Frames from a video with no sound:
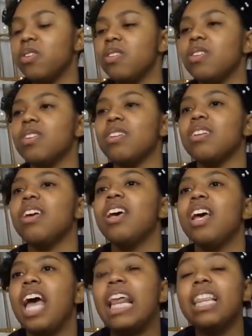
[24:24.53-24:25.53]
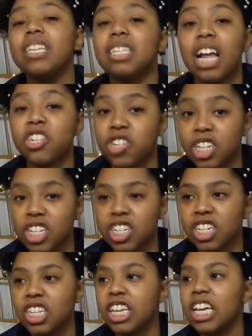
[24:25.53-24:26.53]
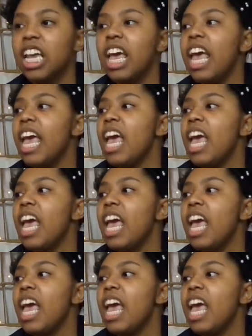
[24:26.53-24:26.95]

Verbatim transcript: at least not traditionally,